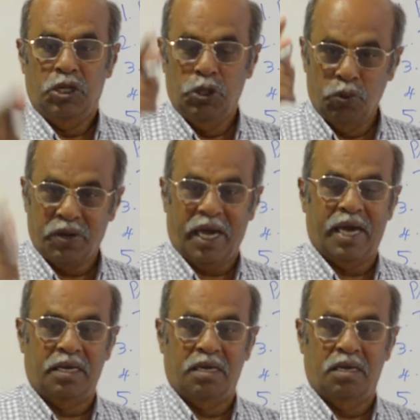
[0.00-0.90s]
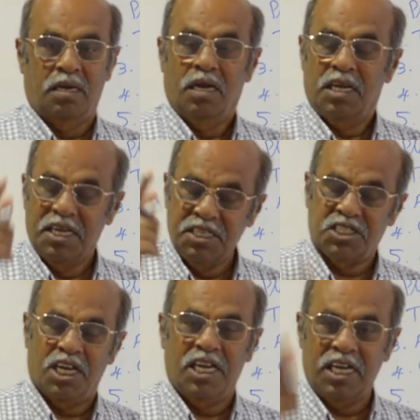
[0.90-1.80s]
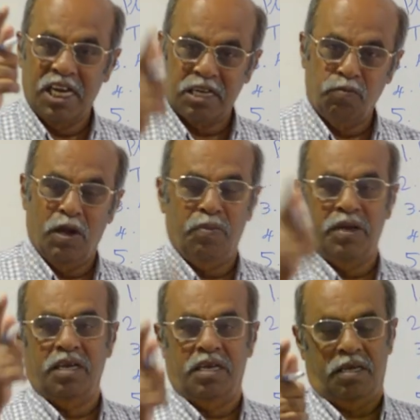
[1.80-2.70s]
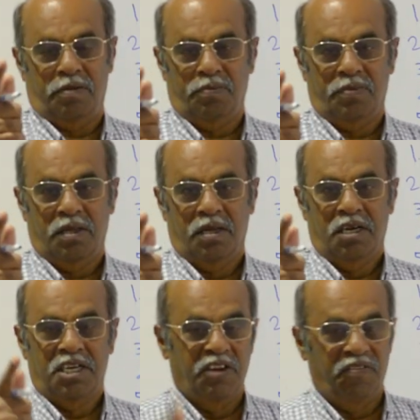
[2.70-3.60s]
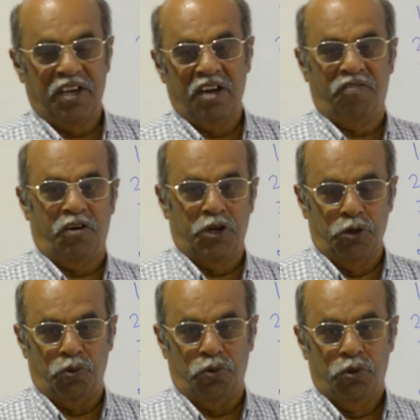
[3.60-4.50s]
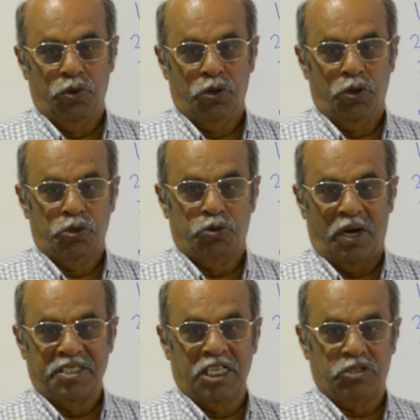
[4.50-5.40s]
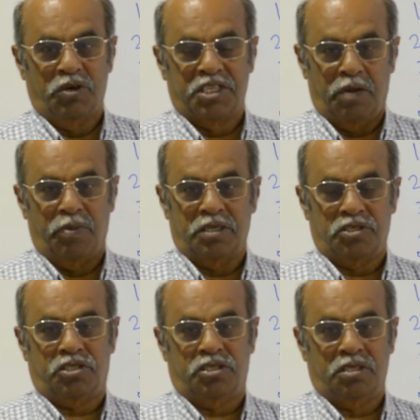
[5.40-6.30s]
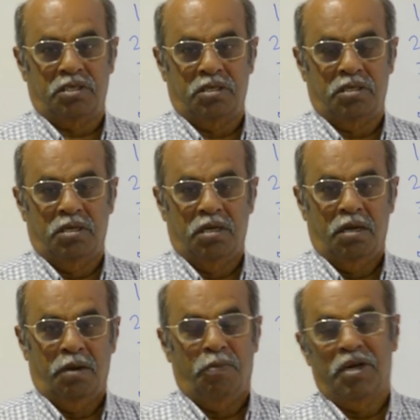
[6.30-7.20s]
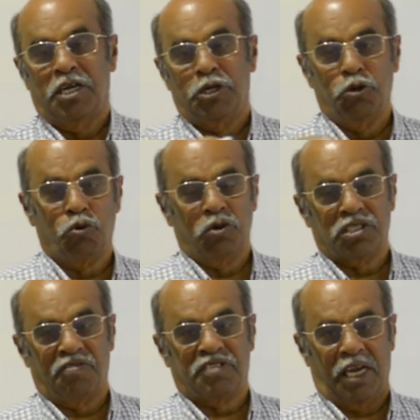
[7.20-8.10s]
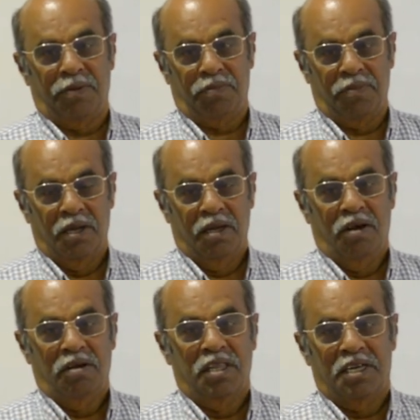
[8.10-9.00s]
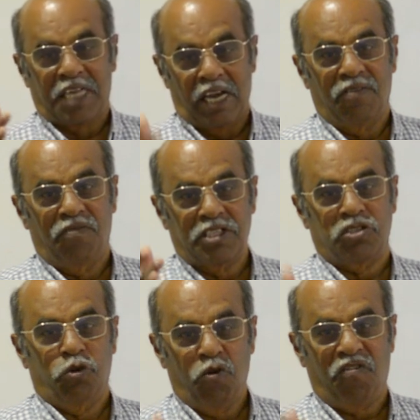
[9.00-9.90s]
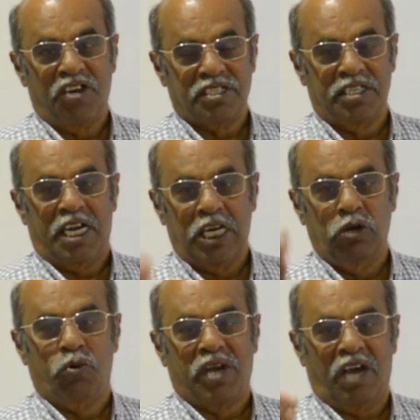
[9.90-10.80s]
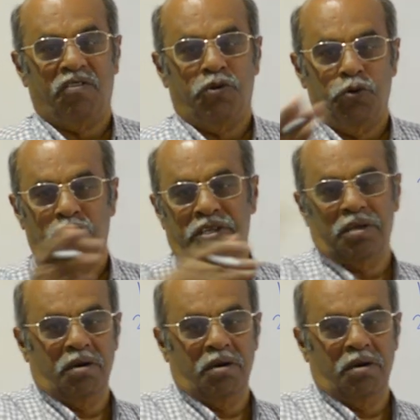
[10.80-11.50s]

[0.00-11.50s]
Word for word: You can. Initially, it may be difficult for you to adjust your timings. But in due course of time, the time which you fix that, you can do it